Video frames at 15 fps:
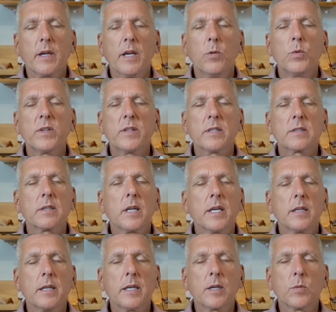And with this
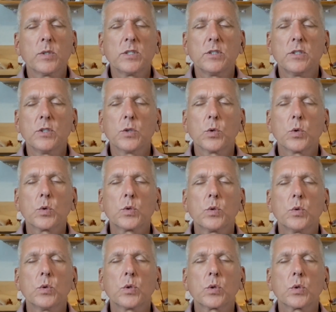light language,
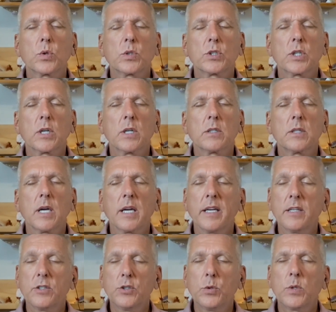
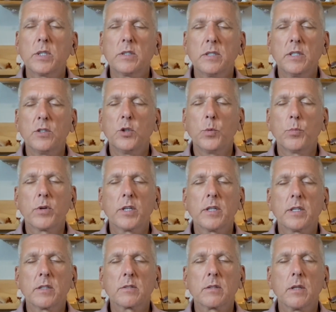as you continue
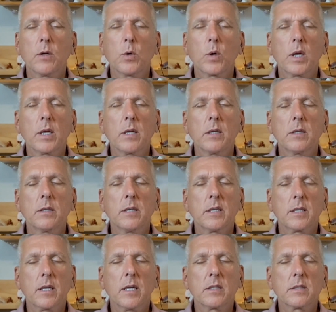breathing slowly
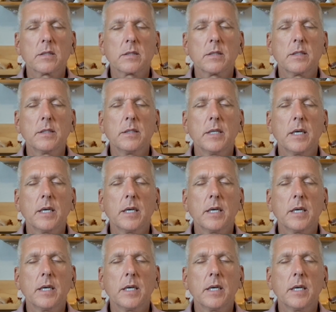and consciously,